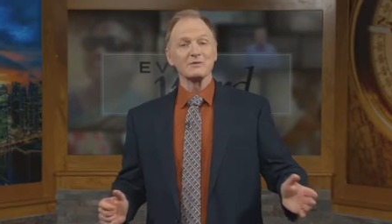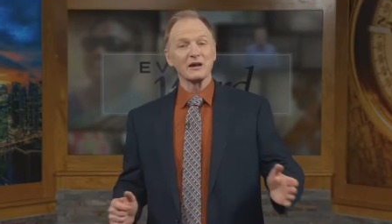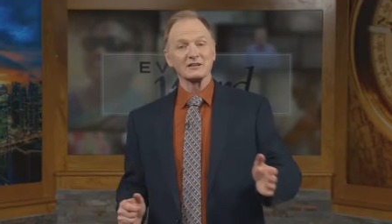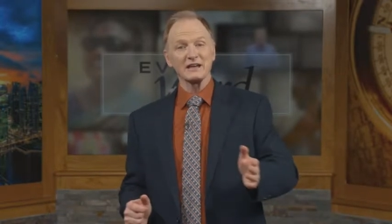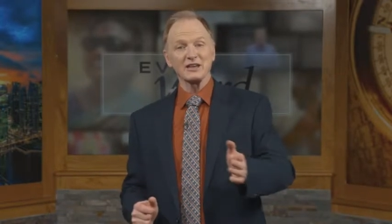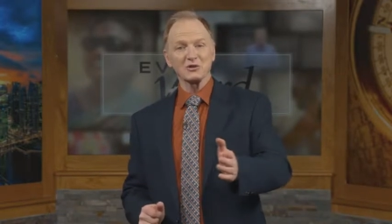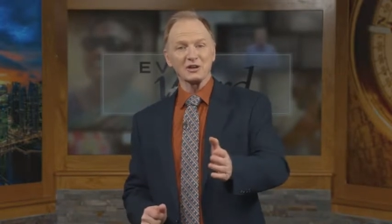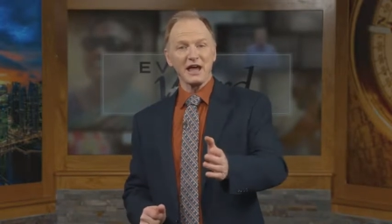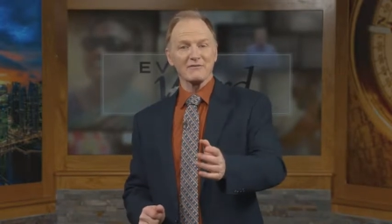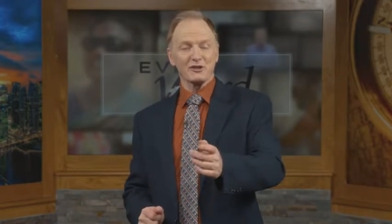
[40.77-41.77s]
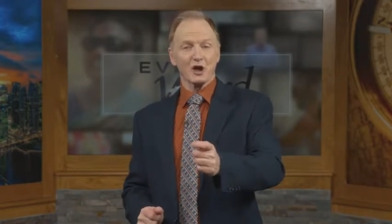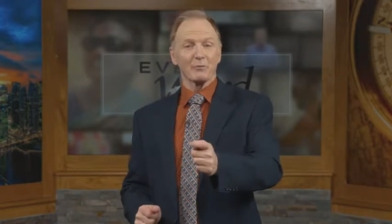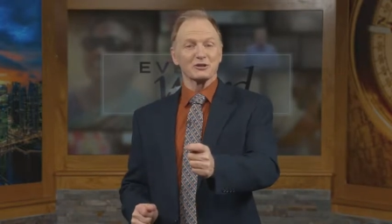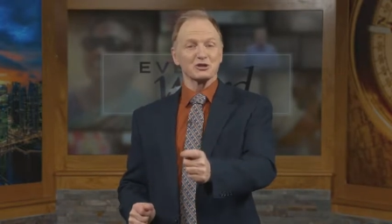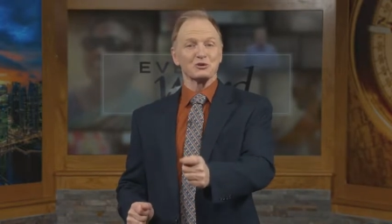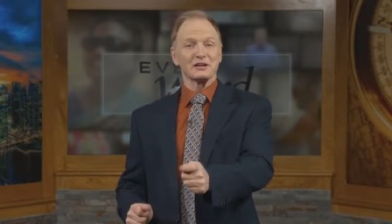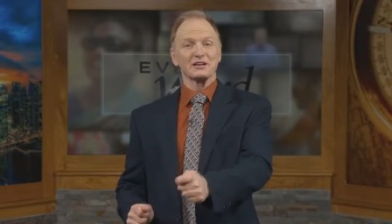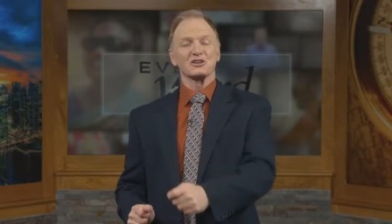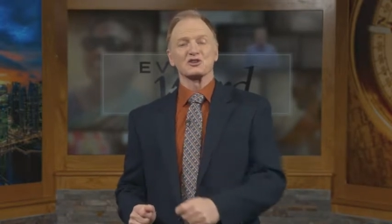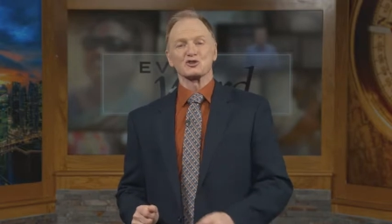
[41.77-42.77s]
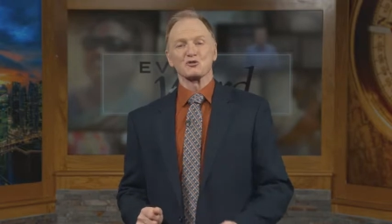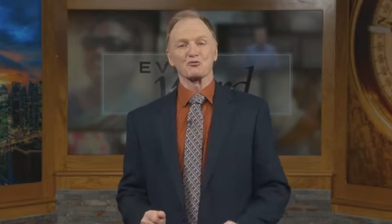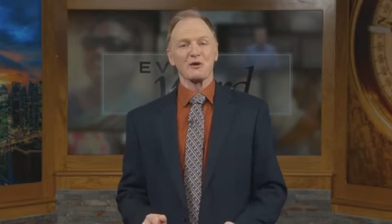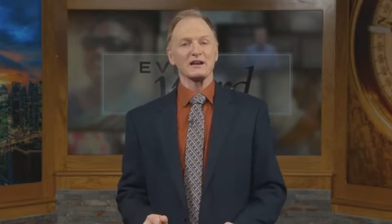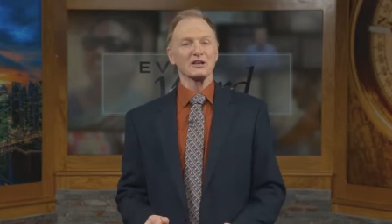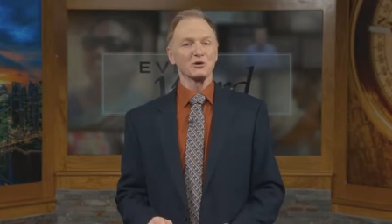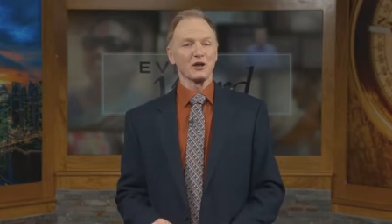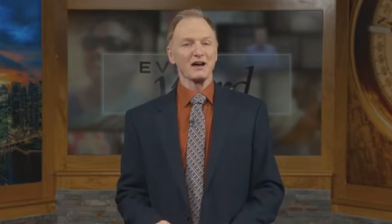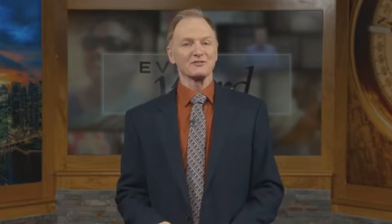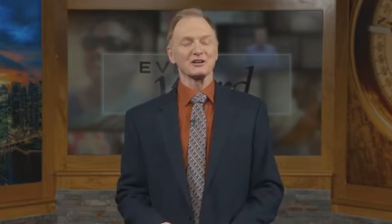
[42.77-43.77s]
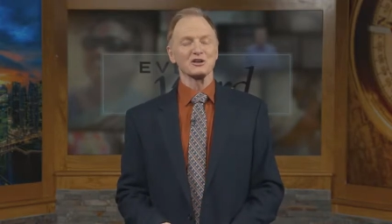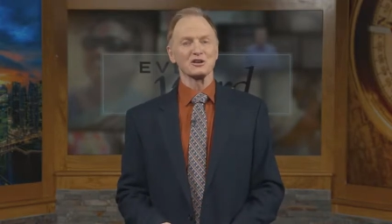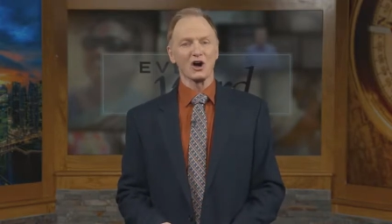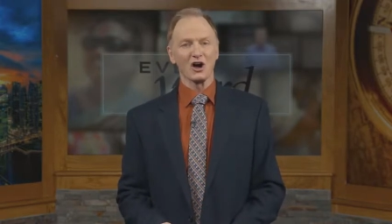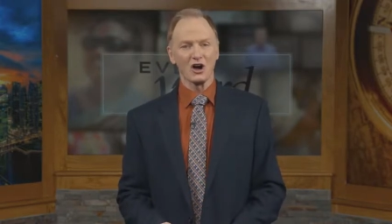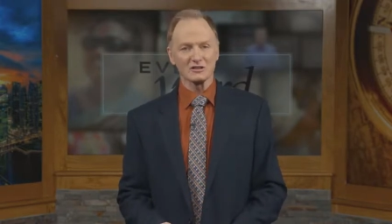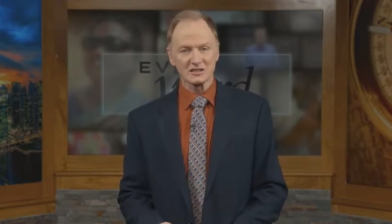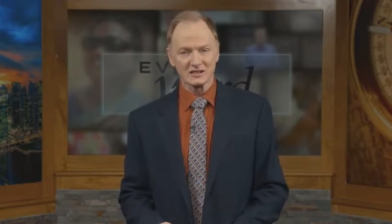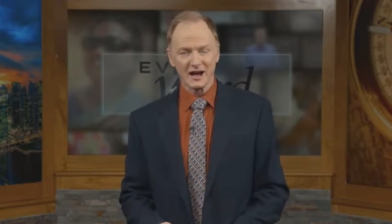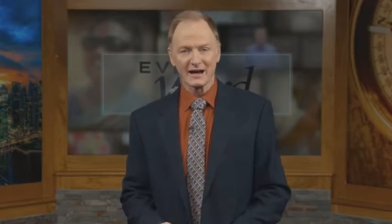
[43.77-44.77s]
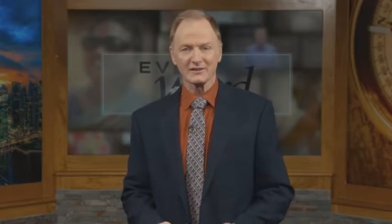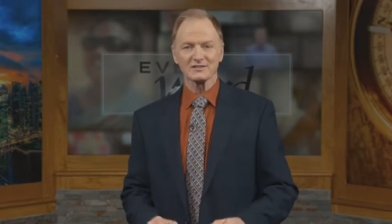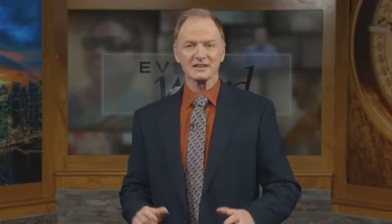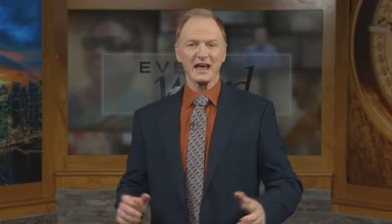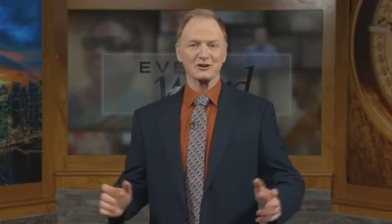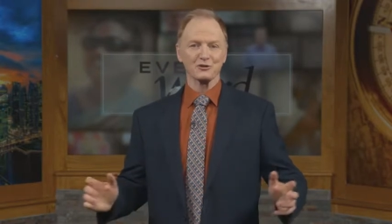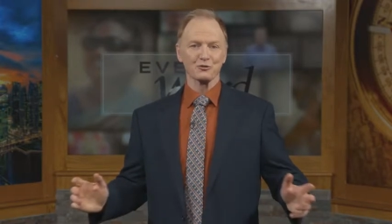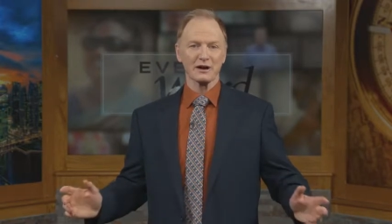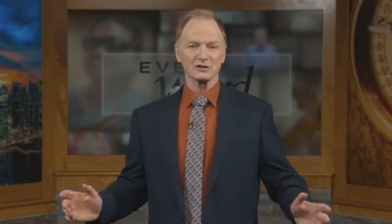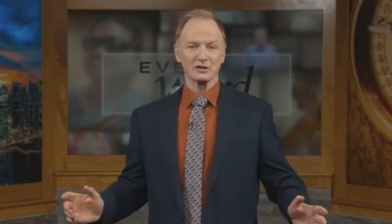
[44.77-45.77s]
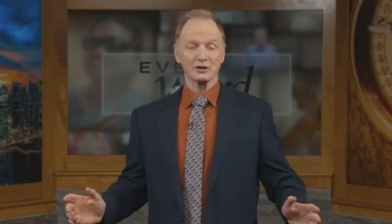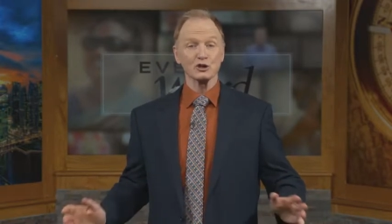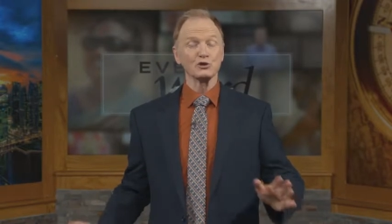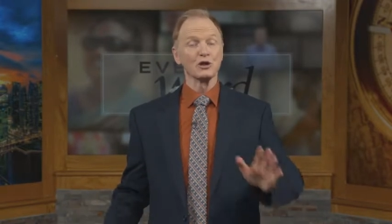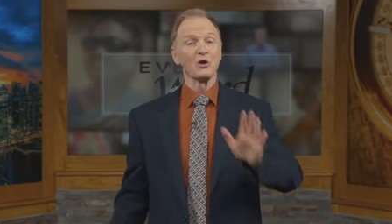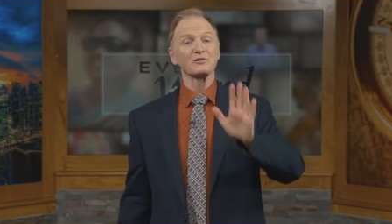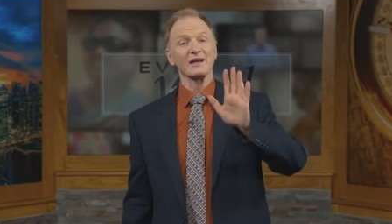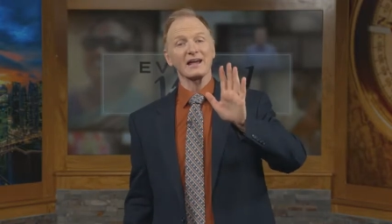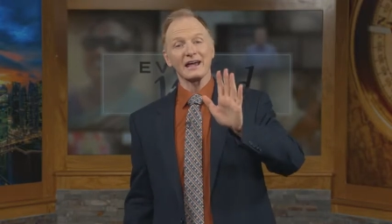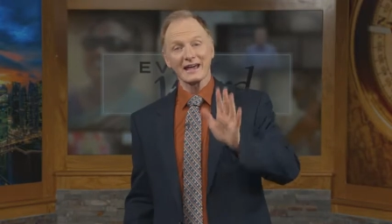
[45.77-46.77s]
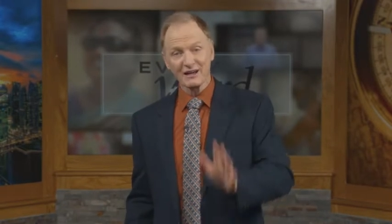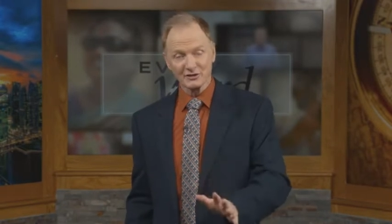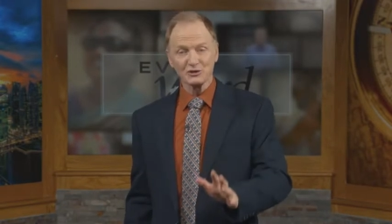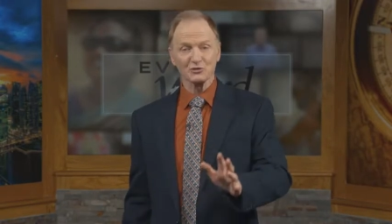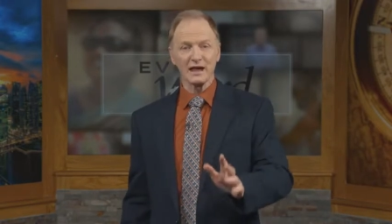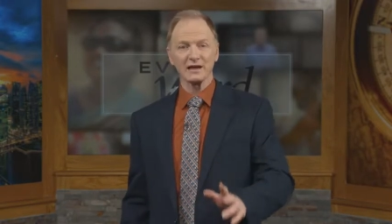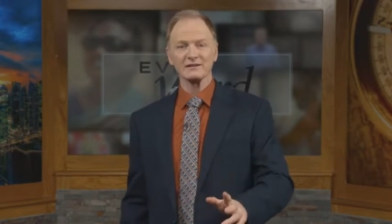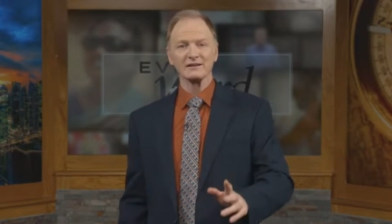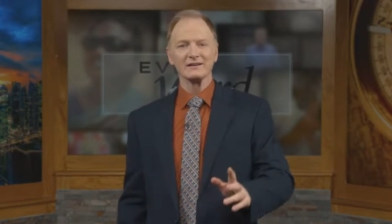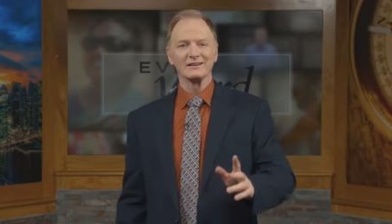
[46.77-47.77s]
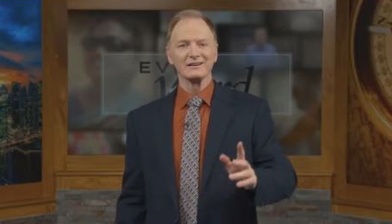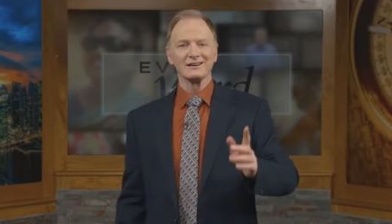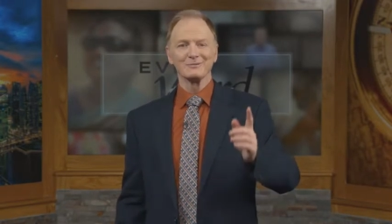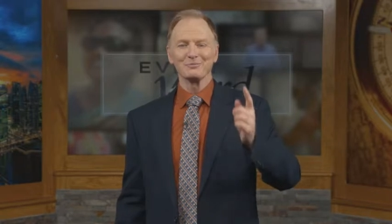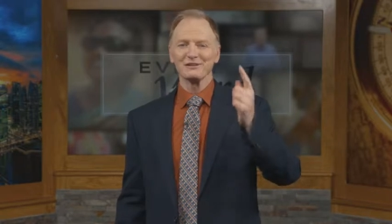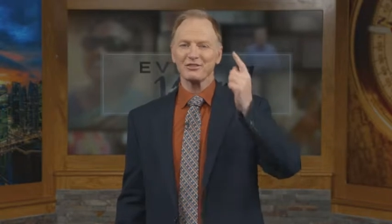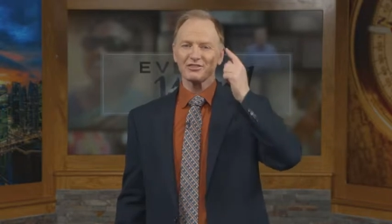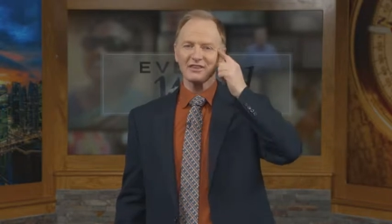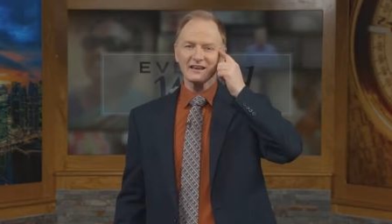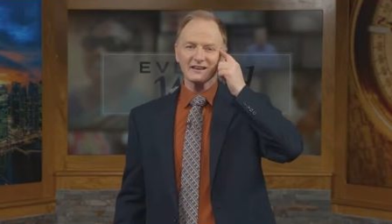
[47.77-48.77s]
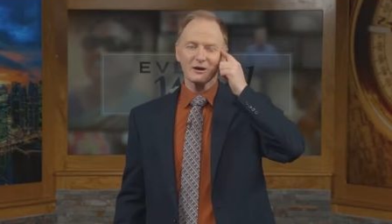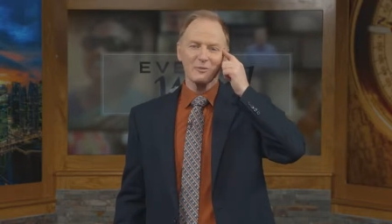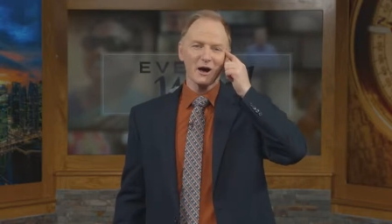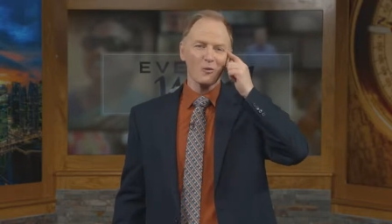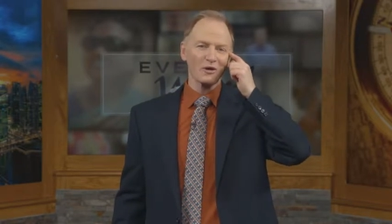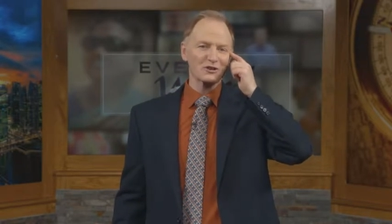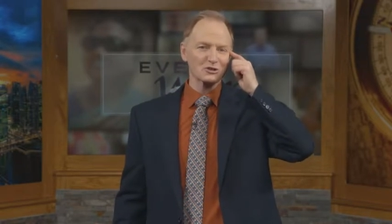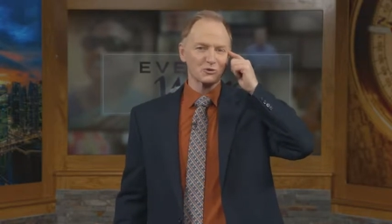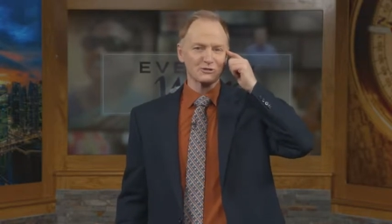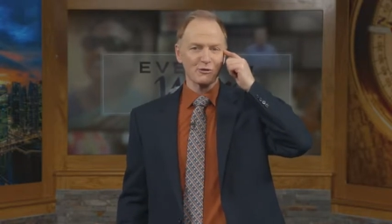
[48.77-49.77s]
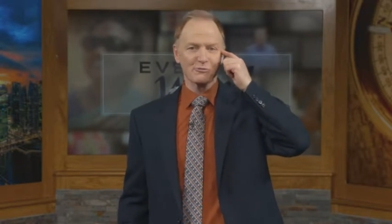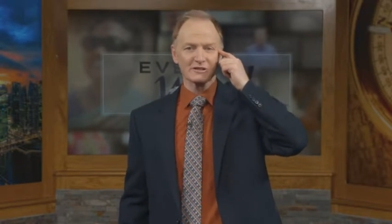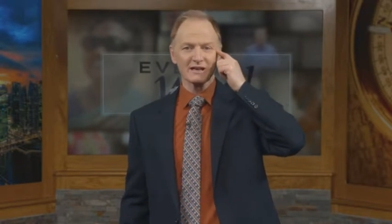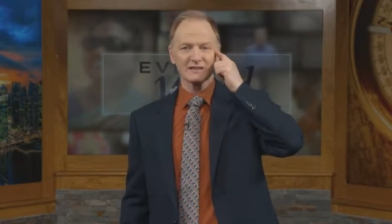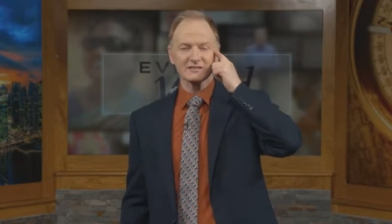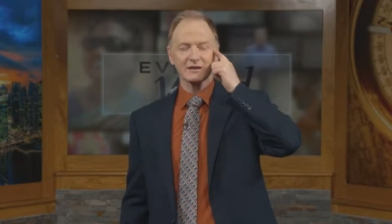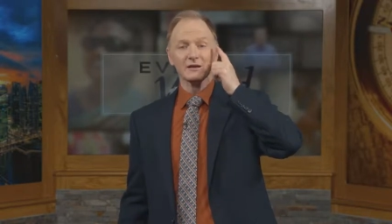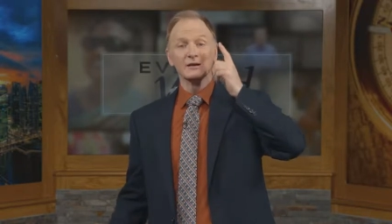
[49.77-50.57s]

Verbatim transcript: Now, today you're going to have the opportunity to surrender your life to God's guidance and direction. You don't have to do that, but think about what the choice represents.